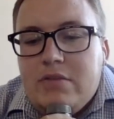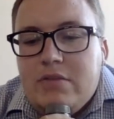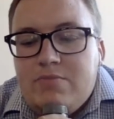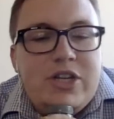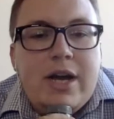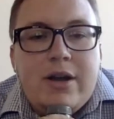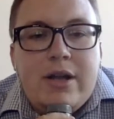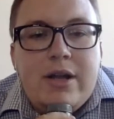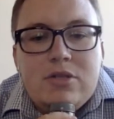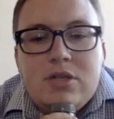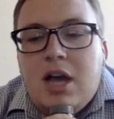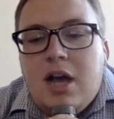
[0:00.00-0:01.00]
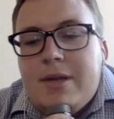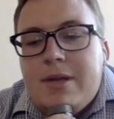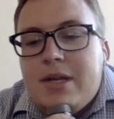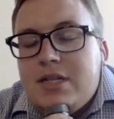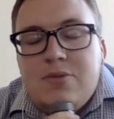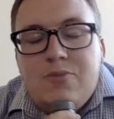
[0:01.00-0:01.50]
shout-outs,
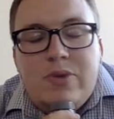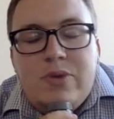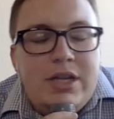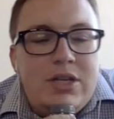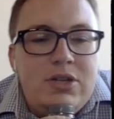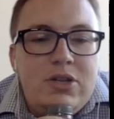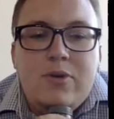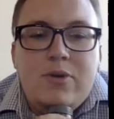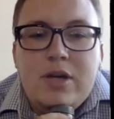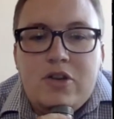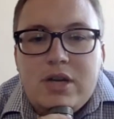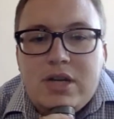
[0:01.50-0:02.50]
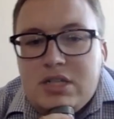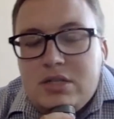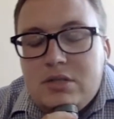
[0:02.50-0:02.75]
comments that we need to address?